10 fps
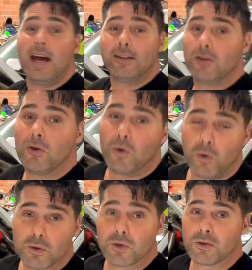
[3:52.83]
and do
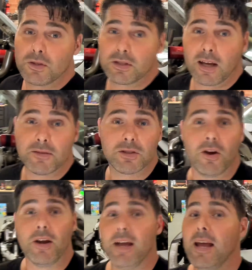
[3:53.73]
all sorts of stuff.
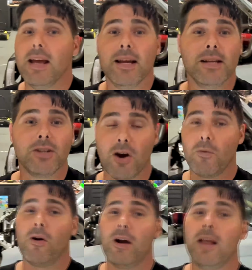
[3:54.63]
So don't
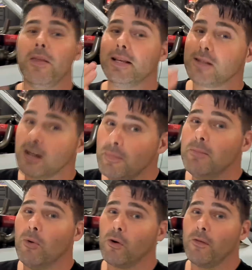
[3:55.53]
worry, there's gonna be
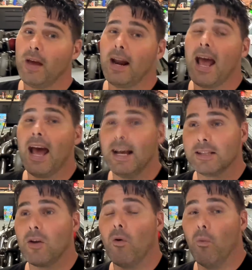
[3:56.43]
more of that
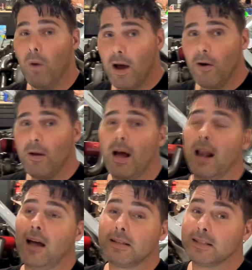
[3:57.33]
as well. I'd
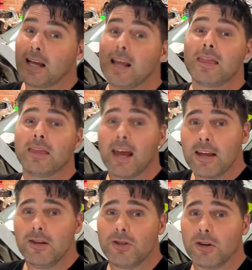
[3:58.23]
like to say
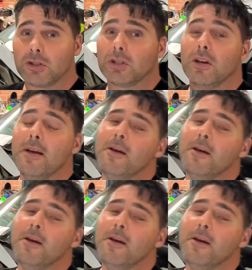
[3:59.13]
thank you, Josh,